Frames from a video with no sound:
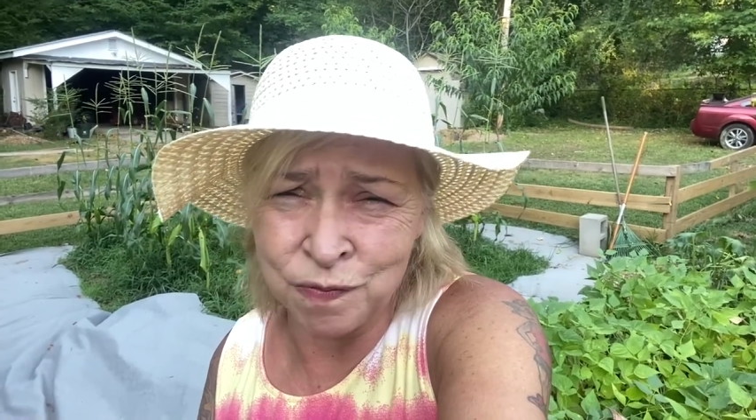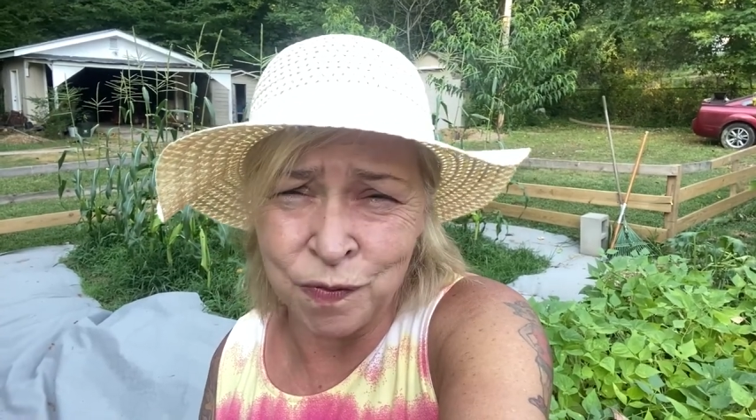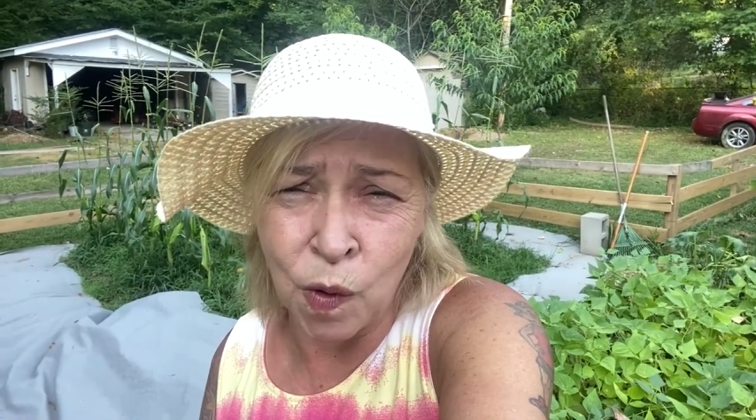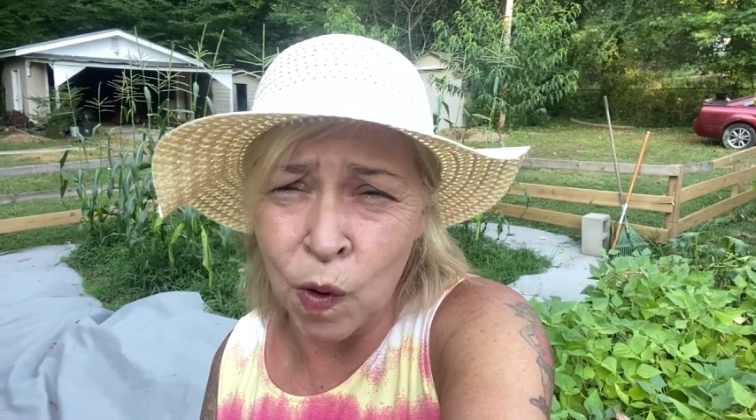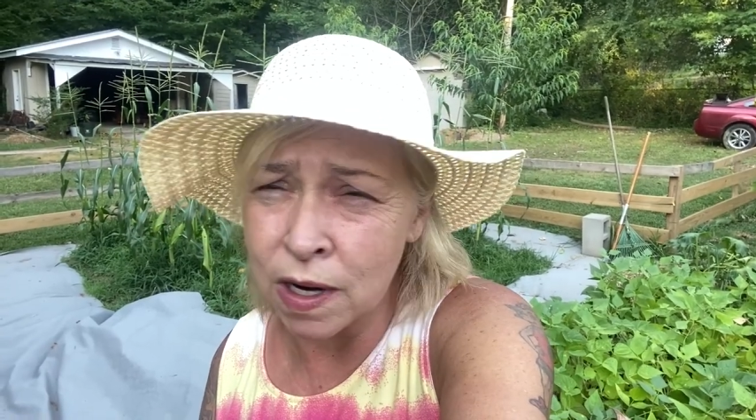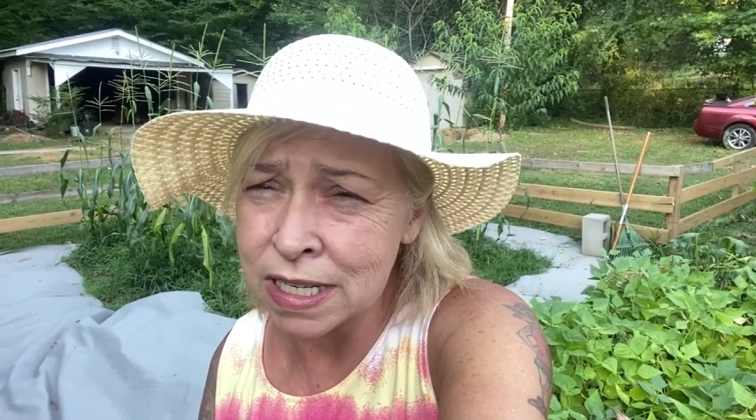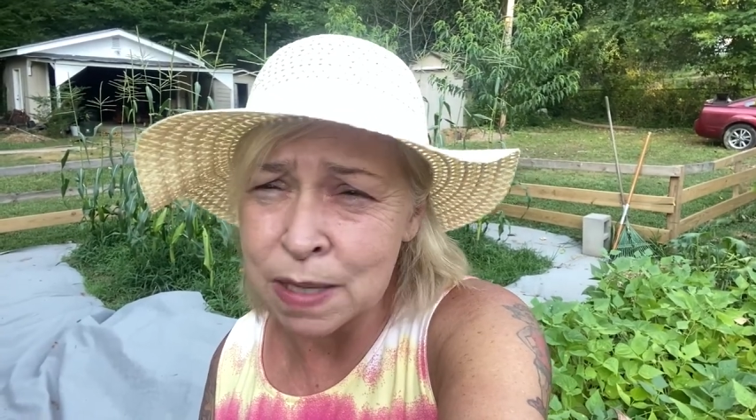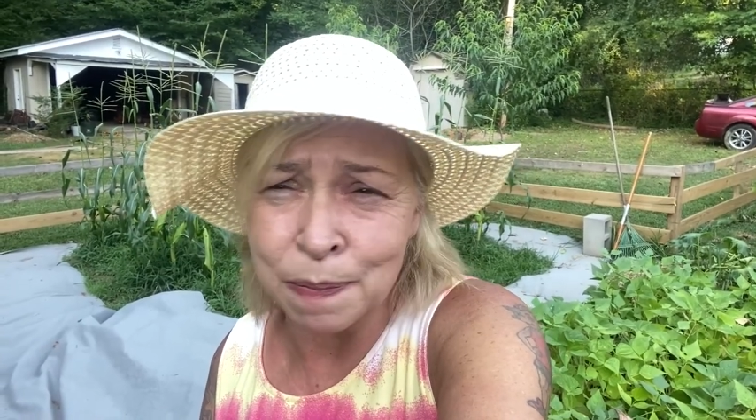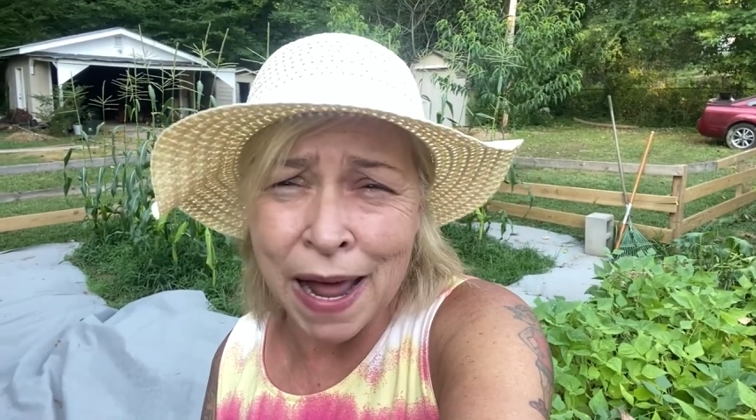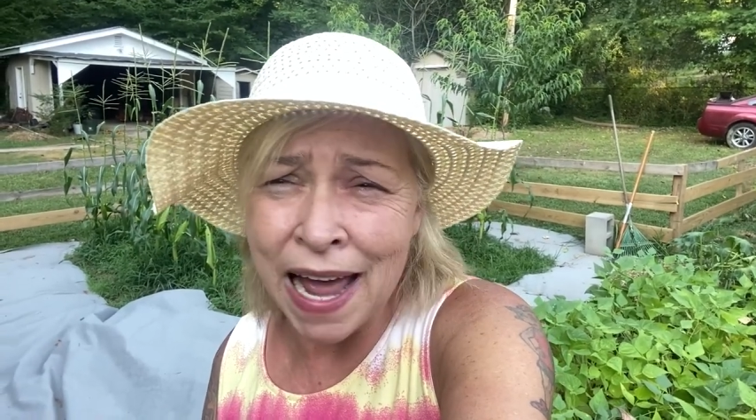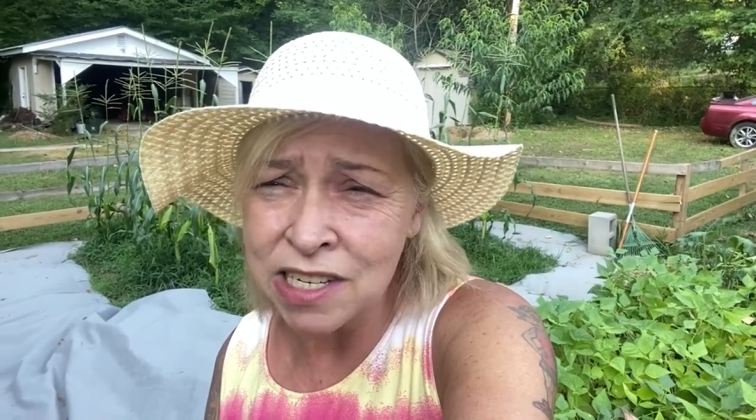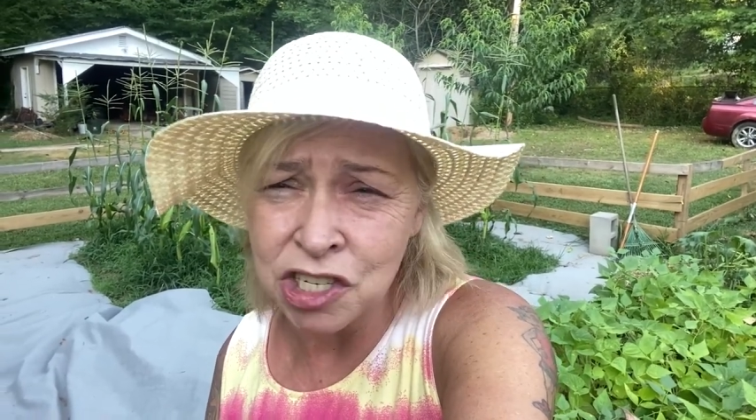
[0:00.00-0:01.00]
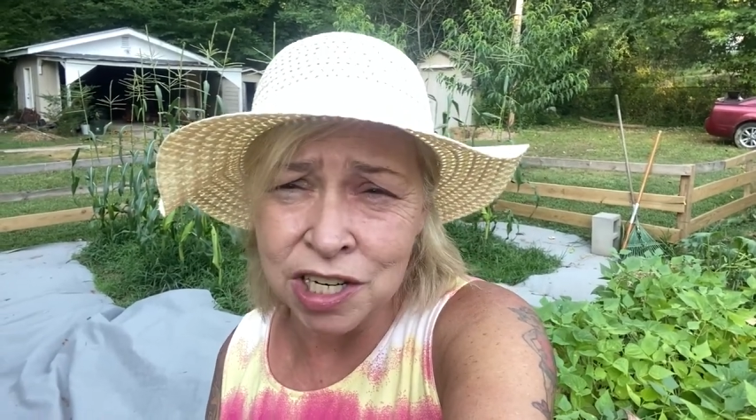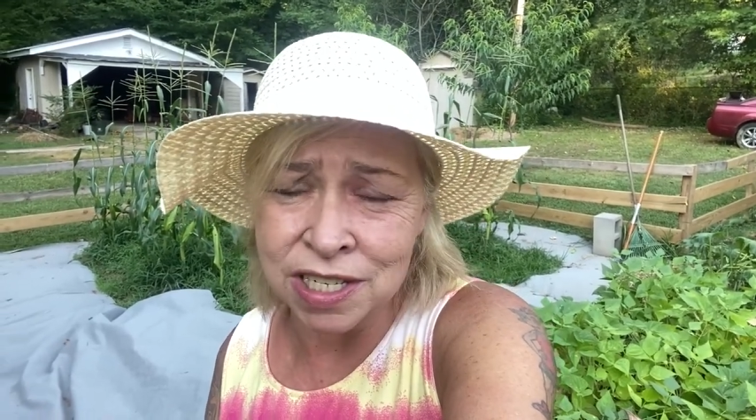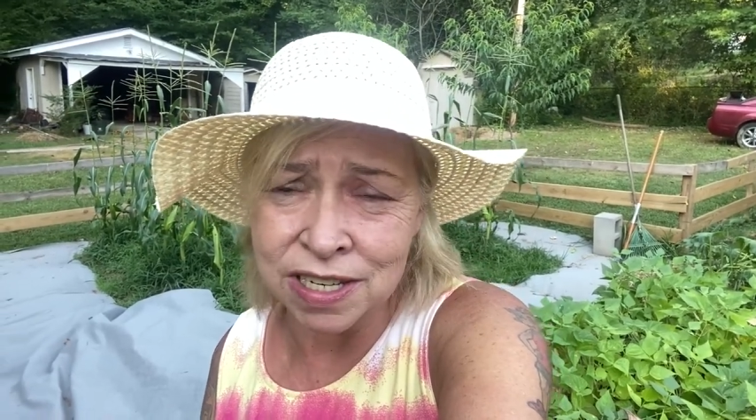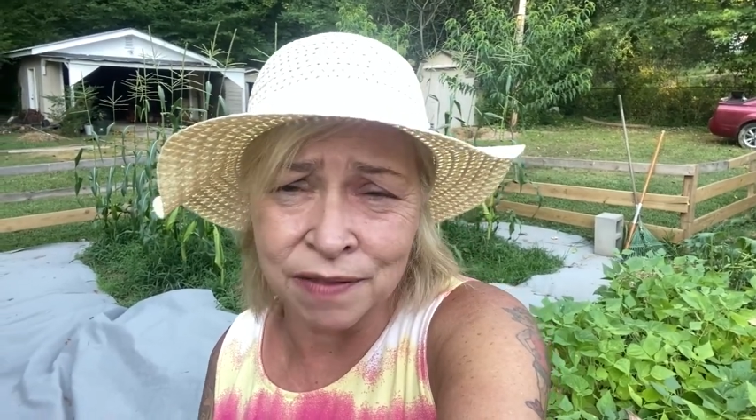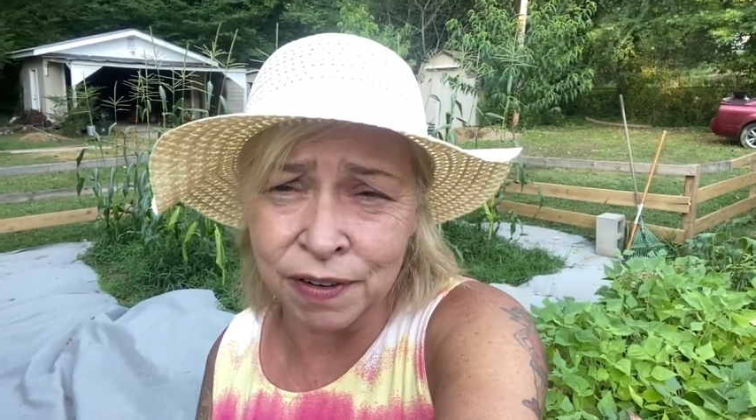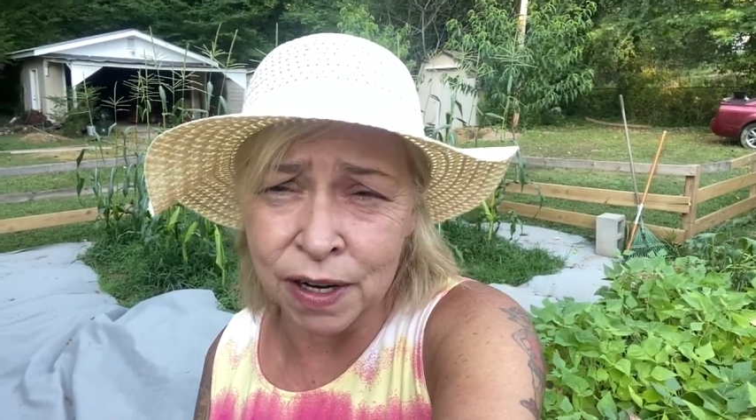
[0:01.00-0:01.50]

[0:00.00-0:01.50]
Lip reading: four splashes of